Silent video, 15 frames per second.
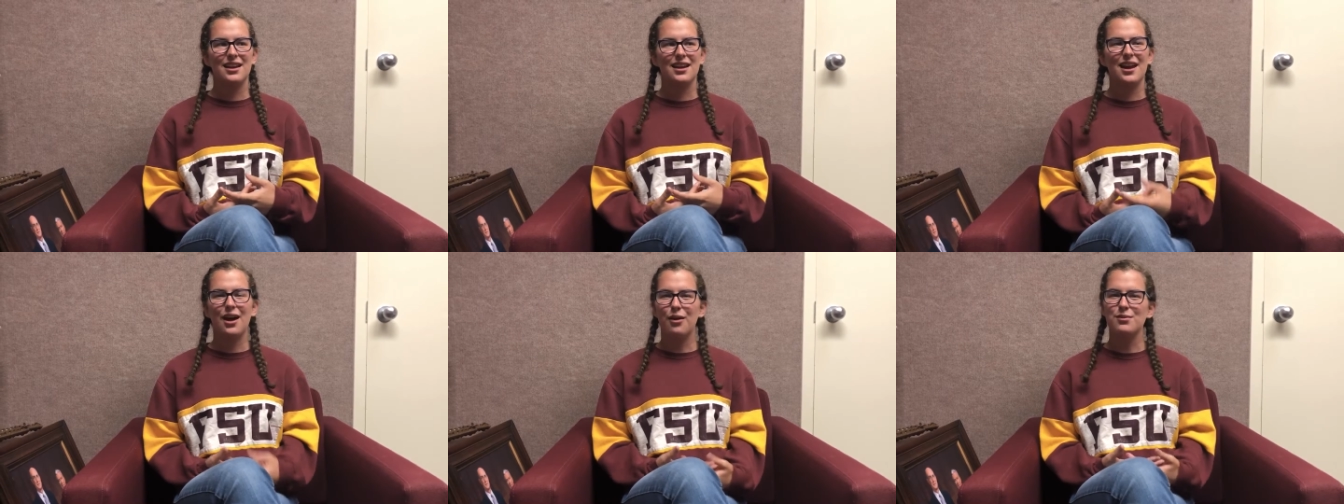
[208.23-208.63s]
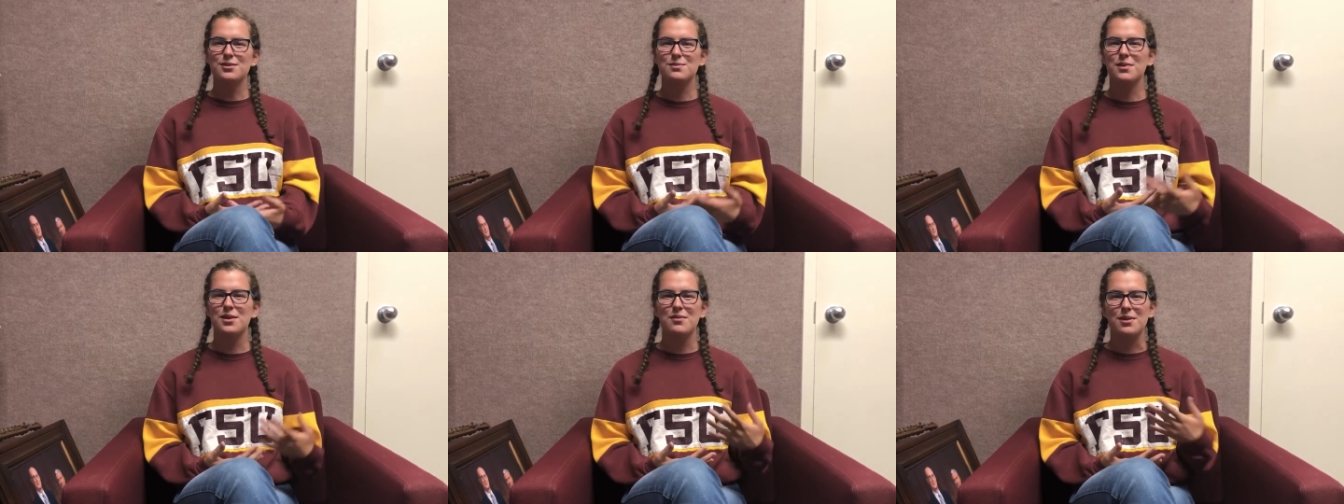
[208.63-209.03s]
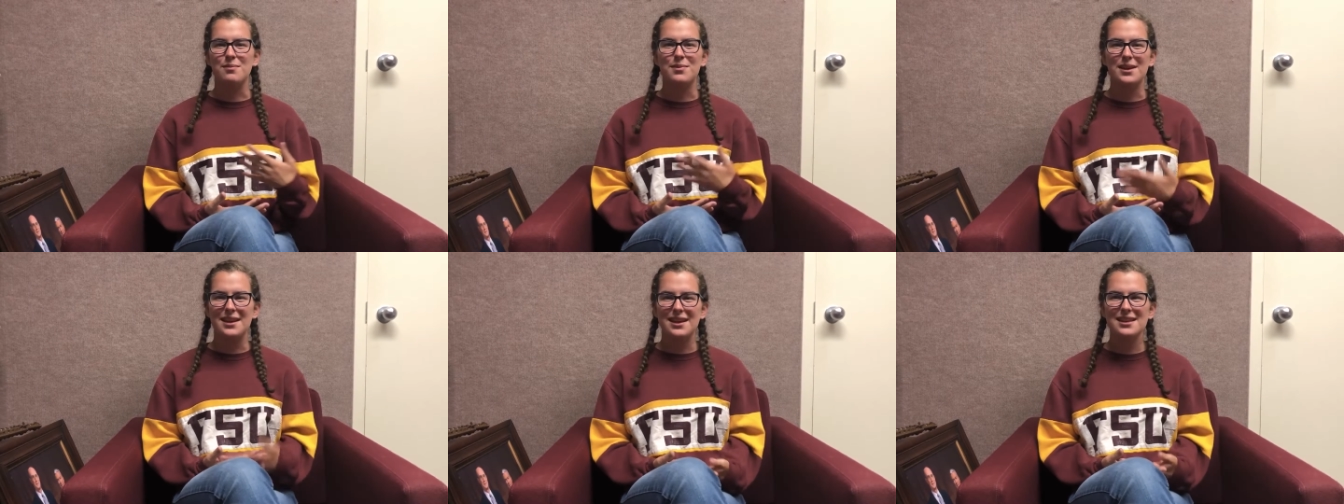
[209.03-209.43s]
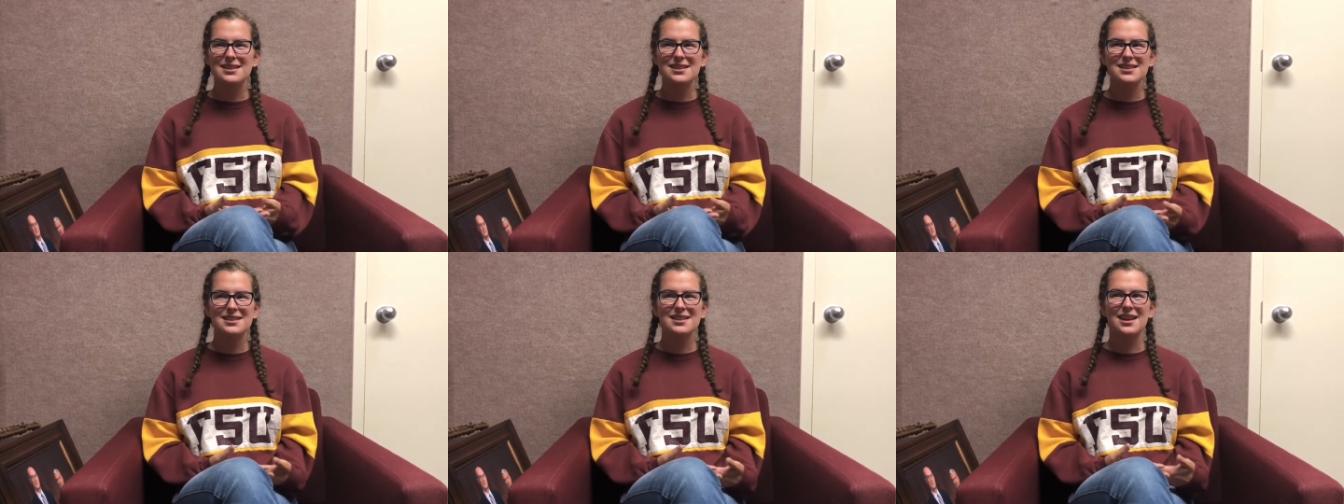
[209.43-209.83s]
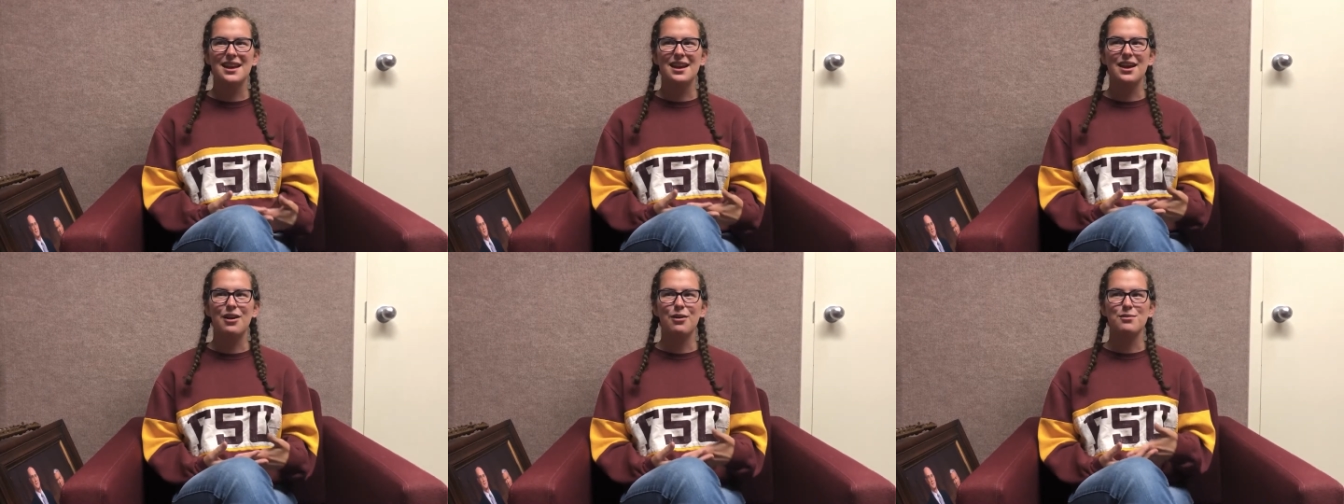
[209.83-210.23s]
it helps bring me peace.
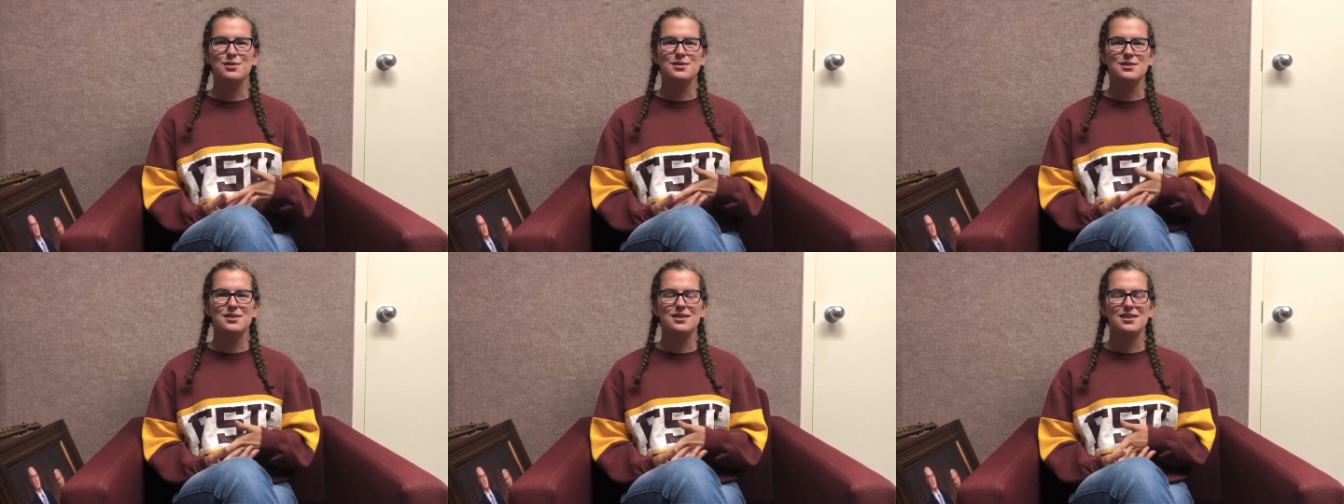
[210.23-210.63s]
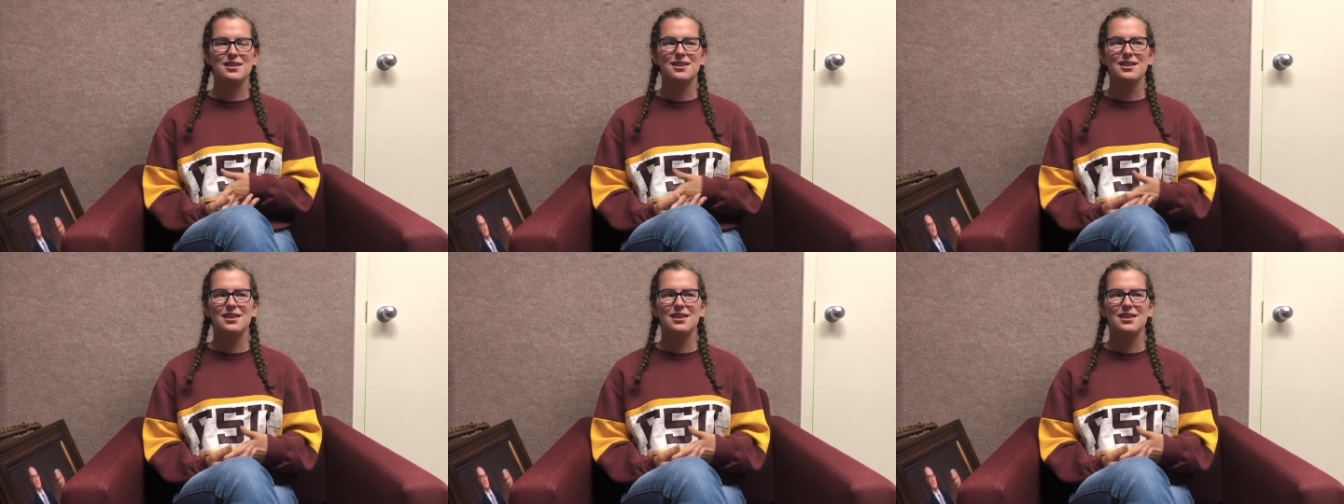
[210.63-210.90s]
It helps